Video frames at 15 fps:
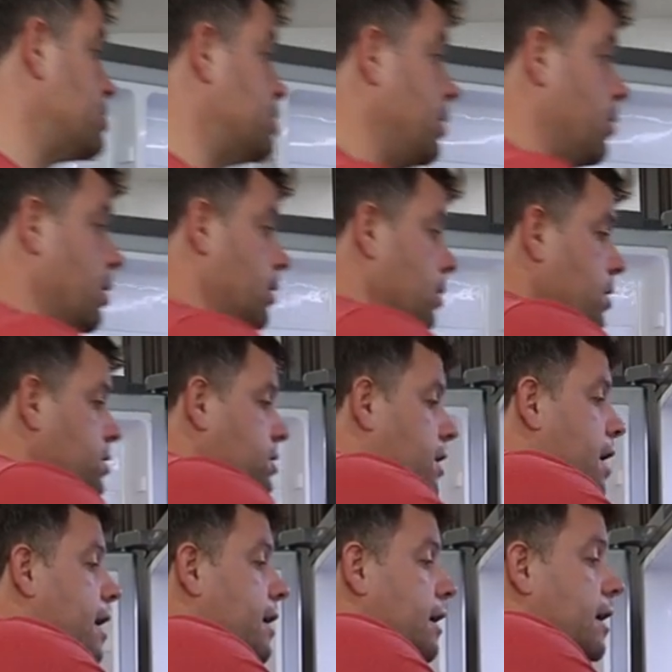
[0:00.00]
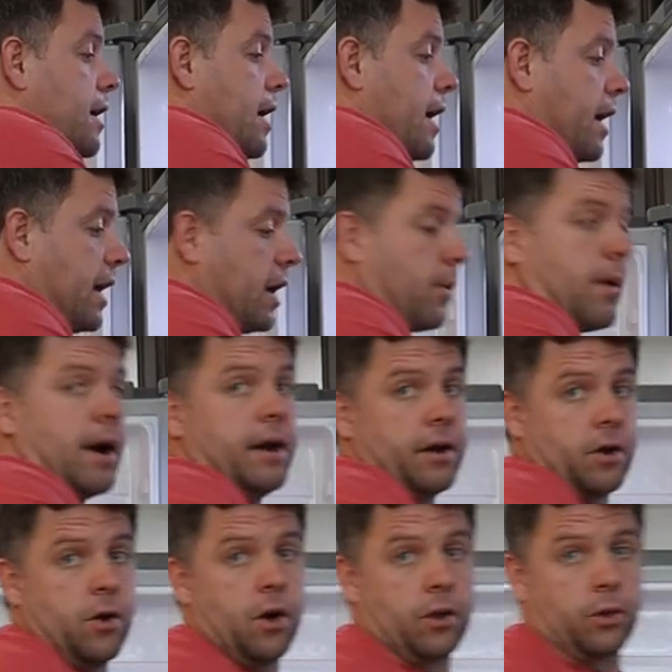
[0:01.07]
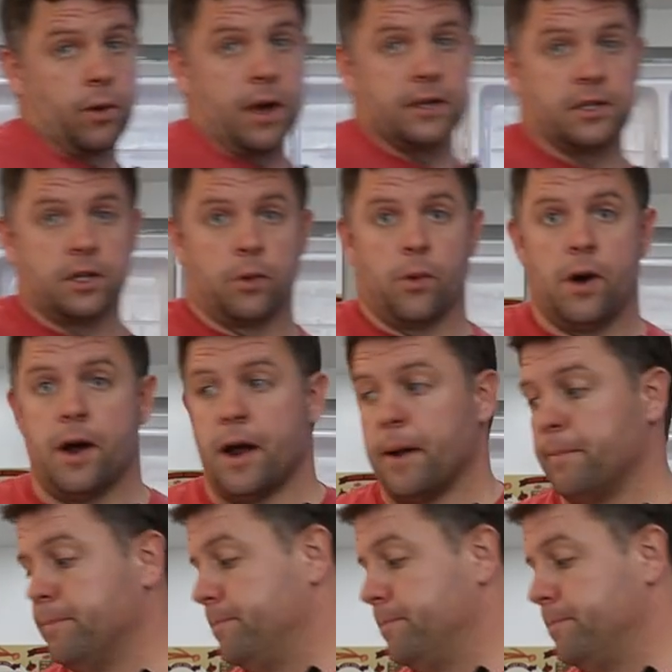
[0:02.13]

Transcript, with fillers: see what it looks like, and get it ready to cook the rest of the way.